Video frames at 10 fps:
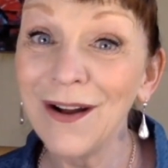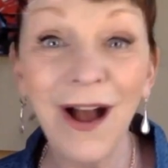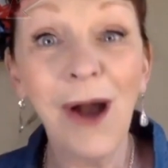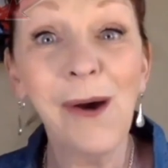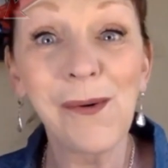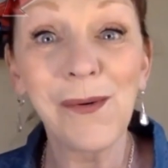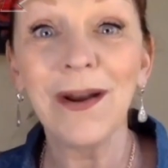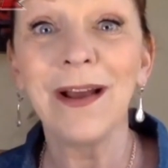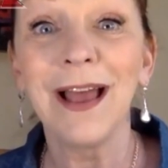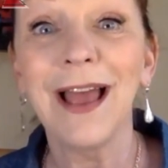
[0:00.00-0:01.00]
Oh,
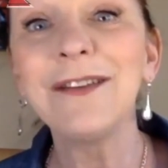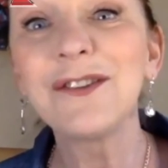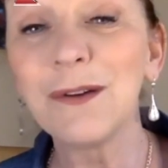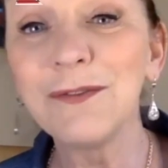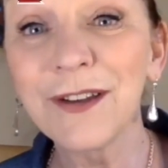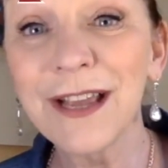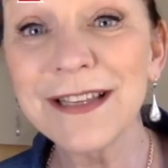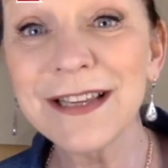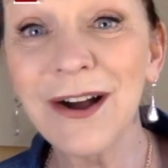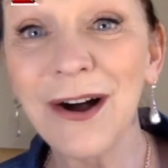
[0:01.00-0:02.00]
and don't forget
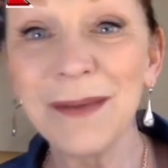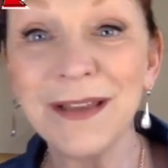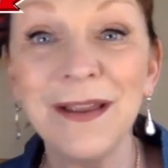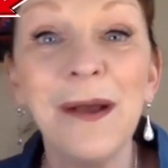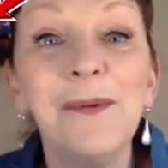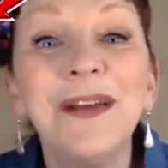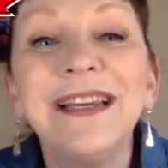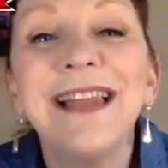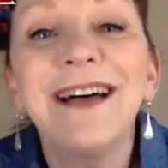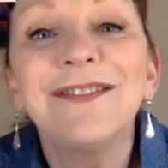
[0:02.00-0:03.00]
to comment. We
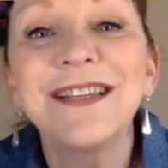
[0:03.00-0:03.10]
love